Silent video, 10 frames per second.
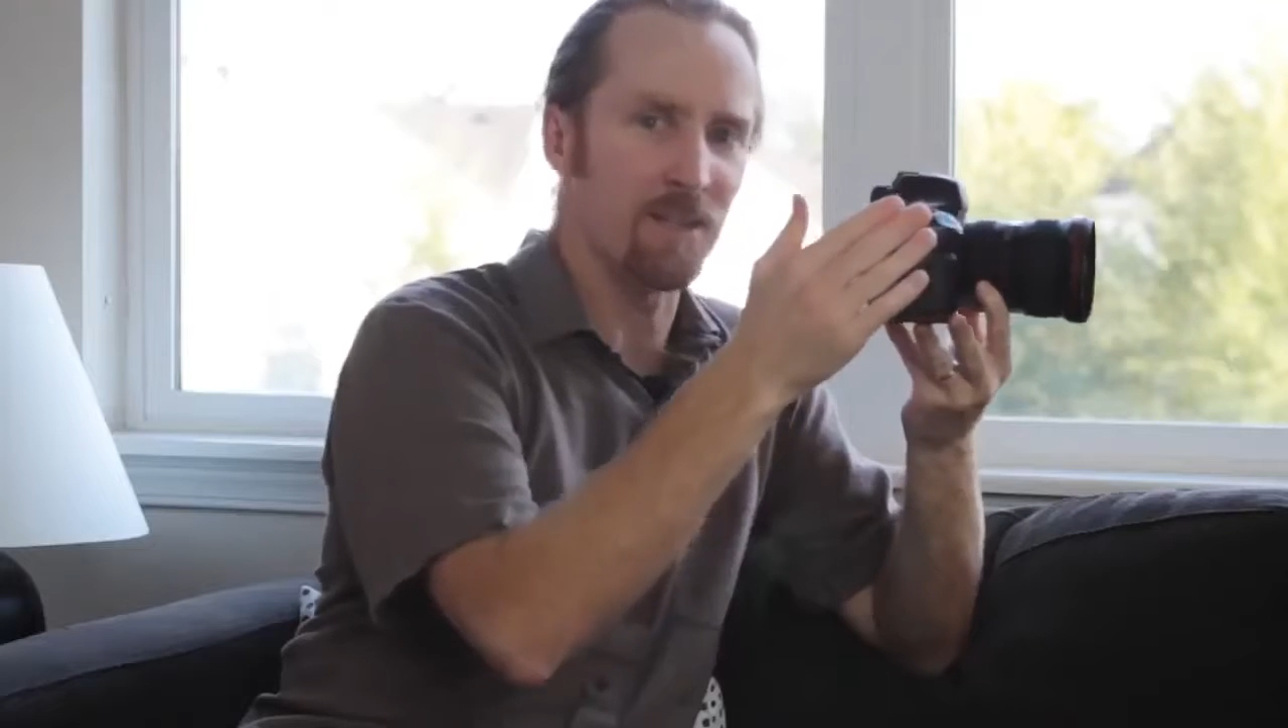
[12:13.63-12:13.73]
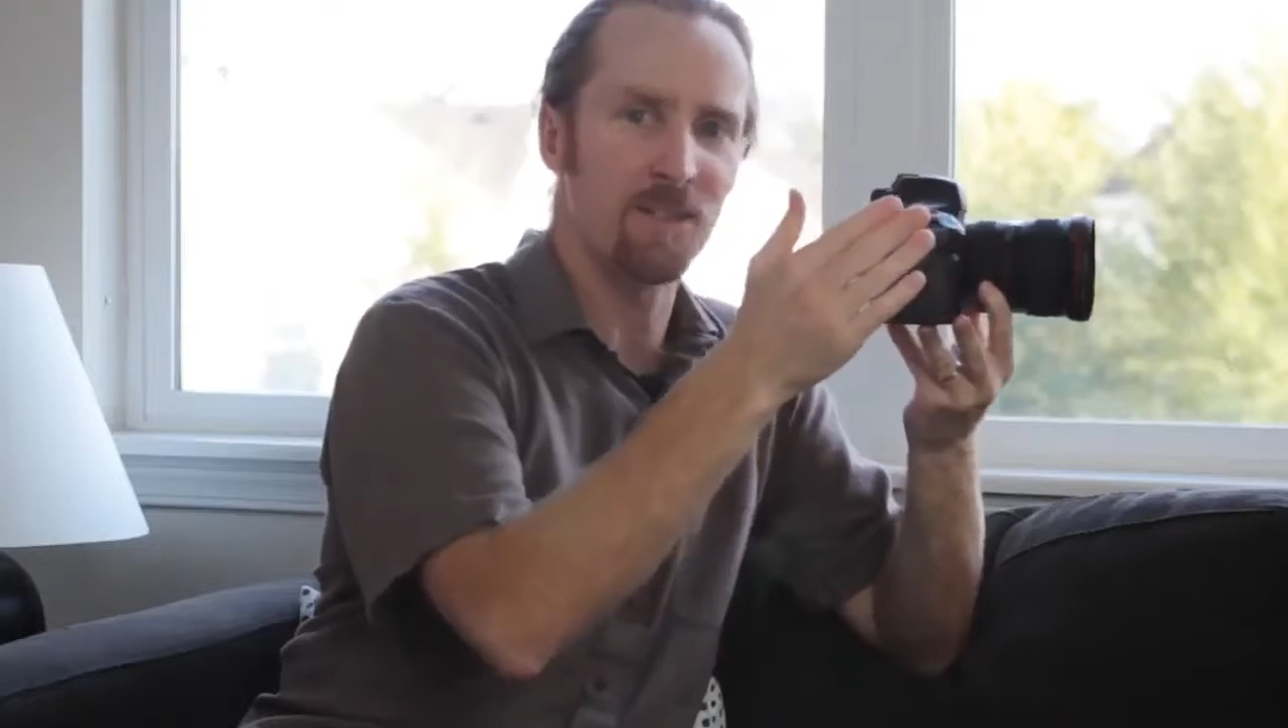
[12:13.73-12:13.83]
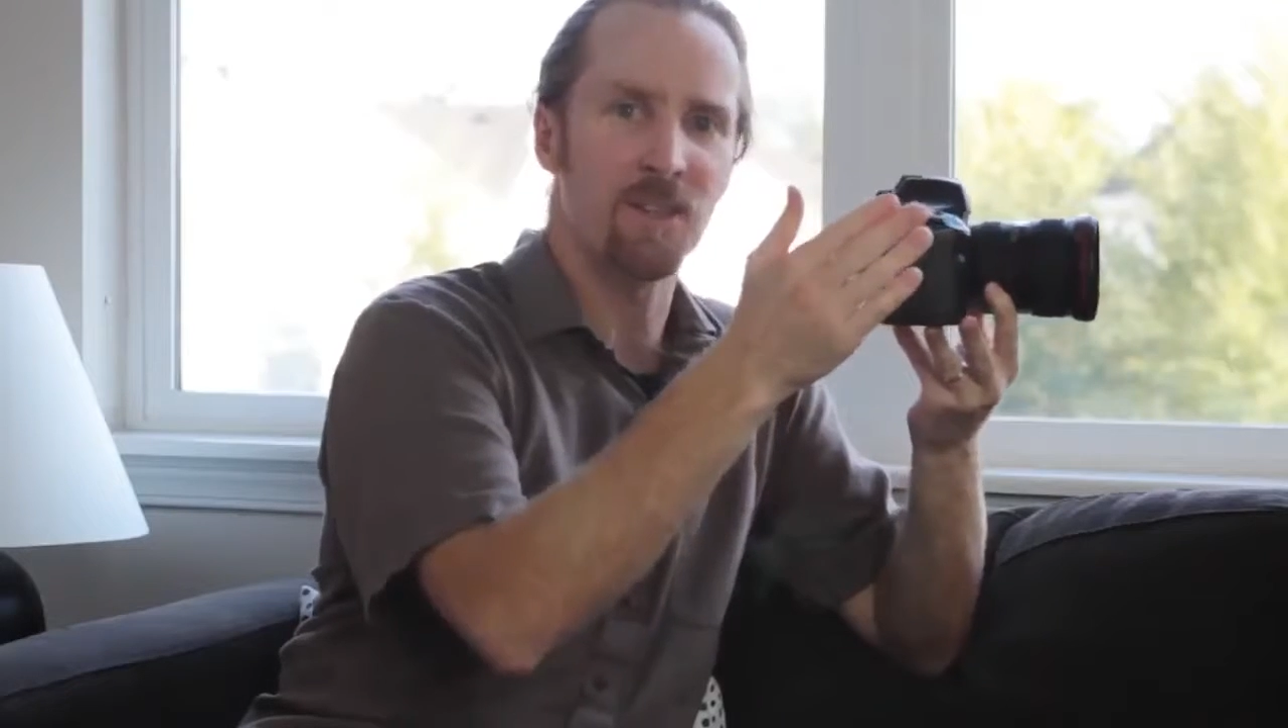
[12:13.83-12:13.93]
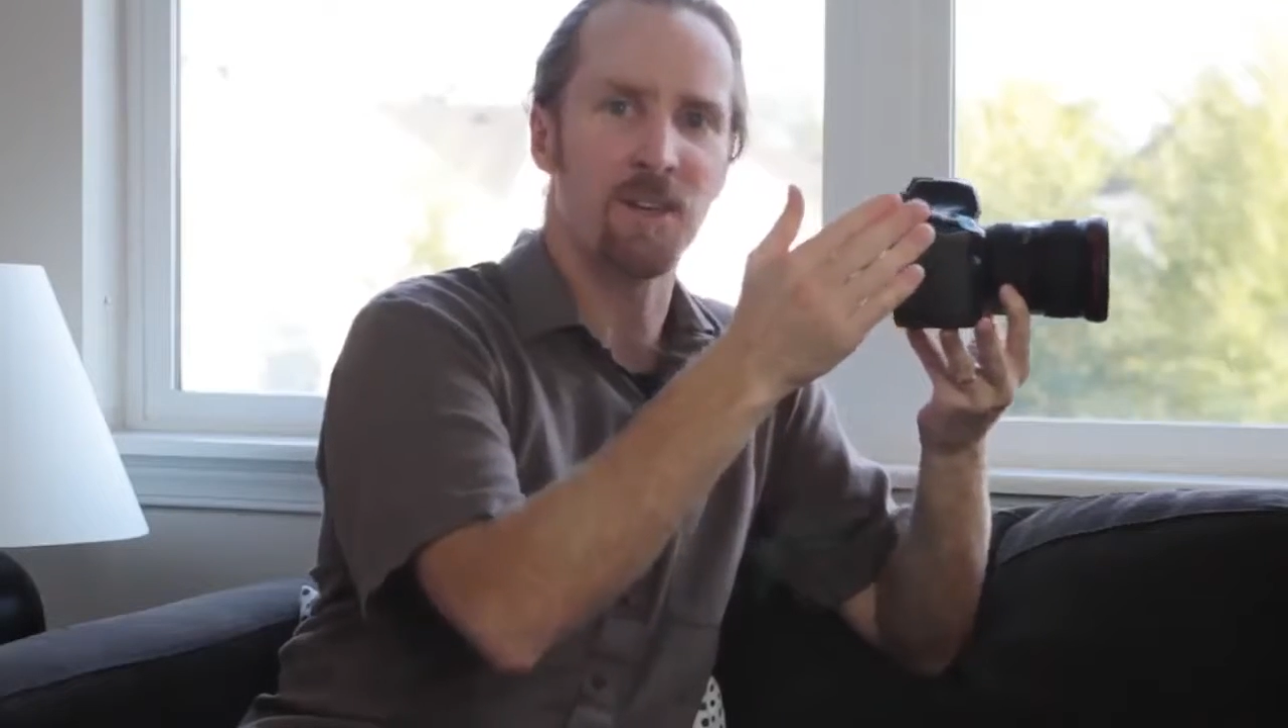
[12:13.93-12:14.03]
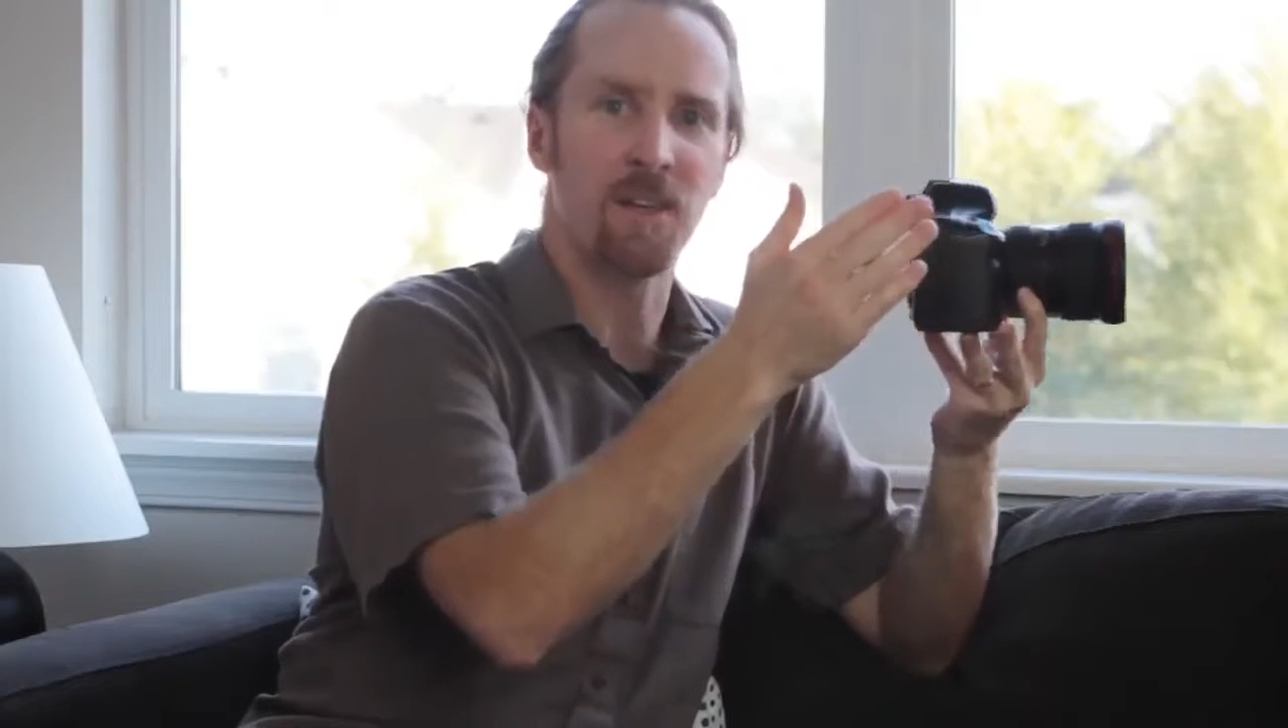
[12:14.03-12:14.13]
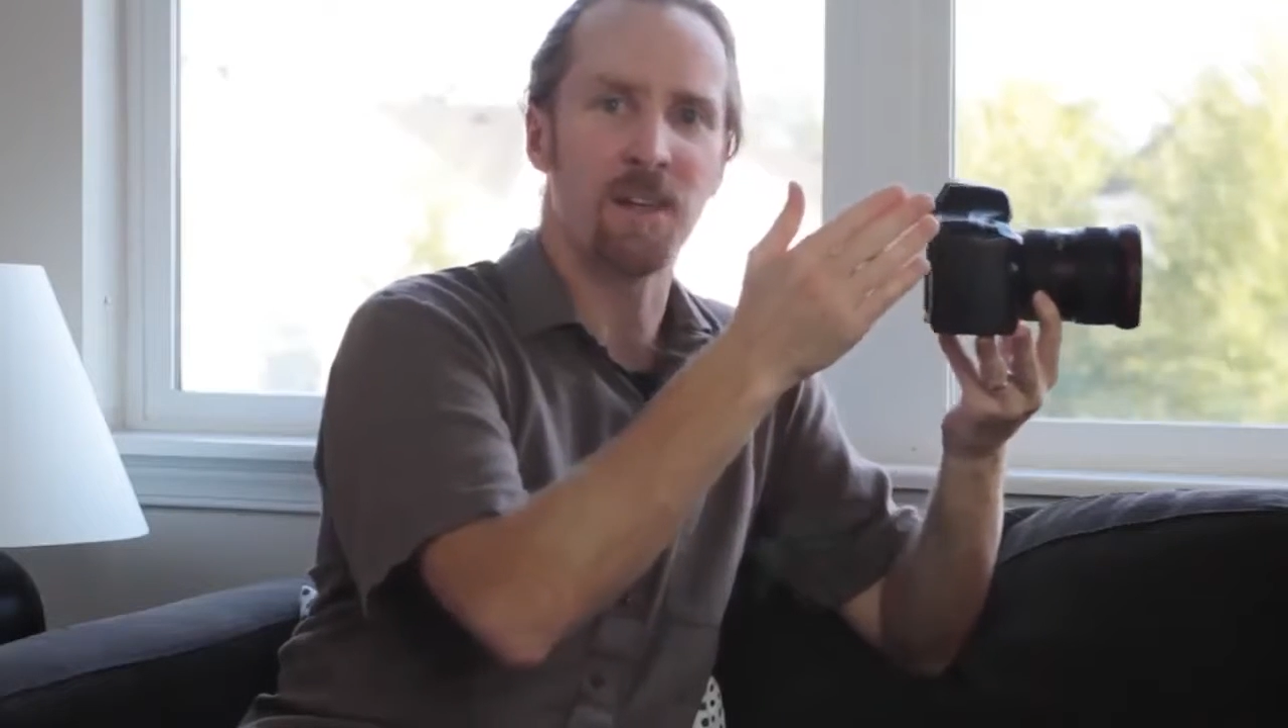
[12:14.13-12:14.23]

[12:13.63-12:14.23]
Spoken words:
it'll start